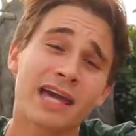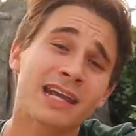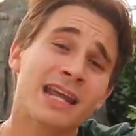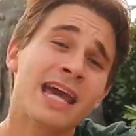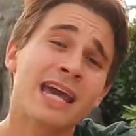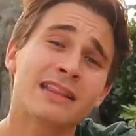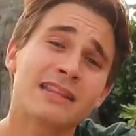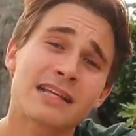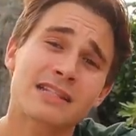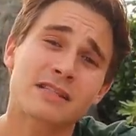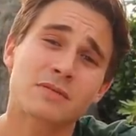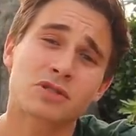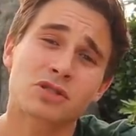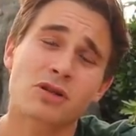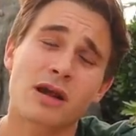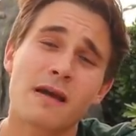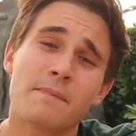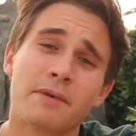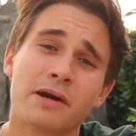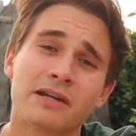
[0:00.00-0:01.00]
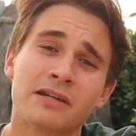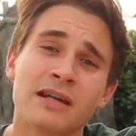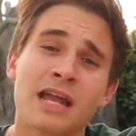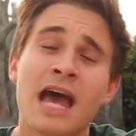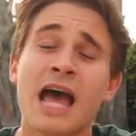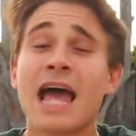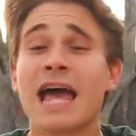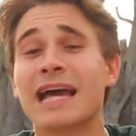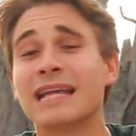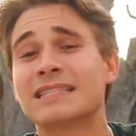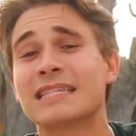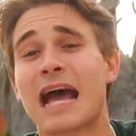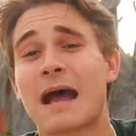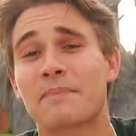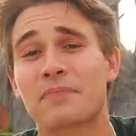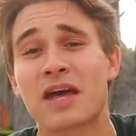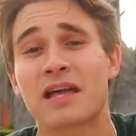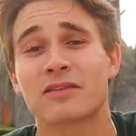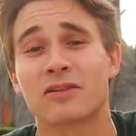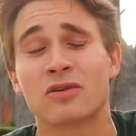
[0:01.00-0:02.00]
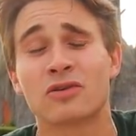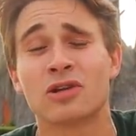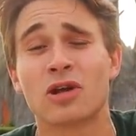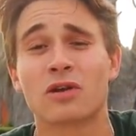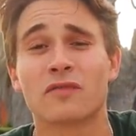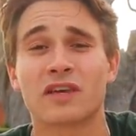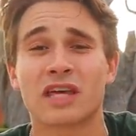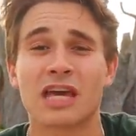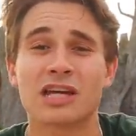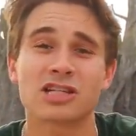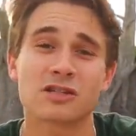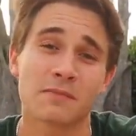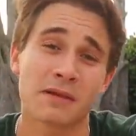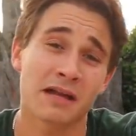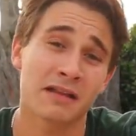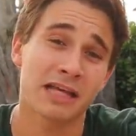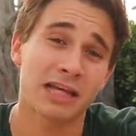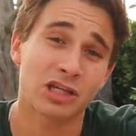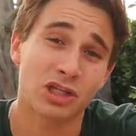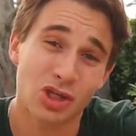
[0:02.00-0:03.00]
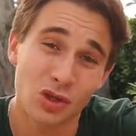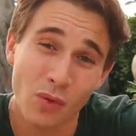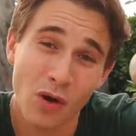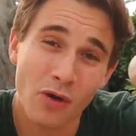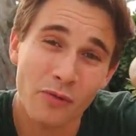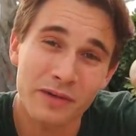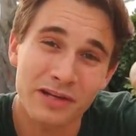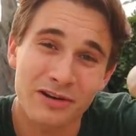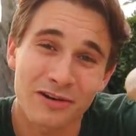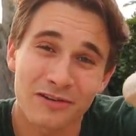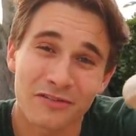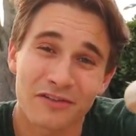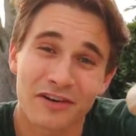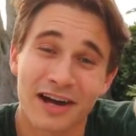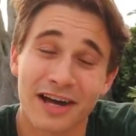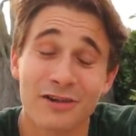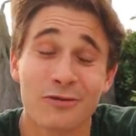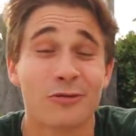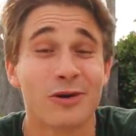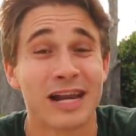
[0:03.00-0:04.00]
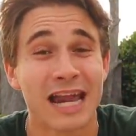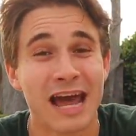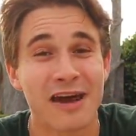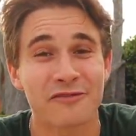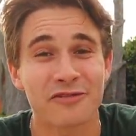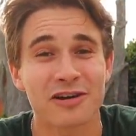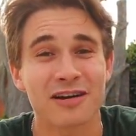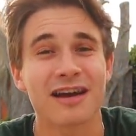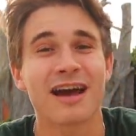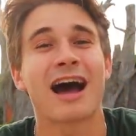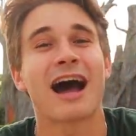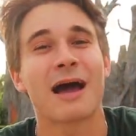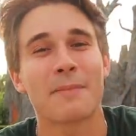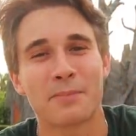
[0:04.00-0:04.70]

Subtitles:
and hit that subscribe button and tap that little notification bell, and you all will be notified whenever I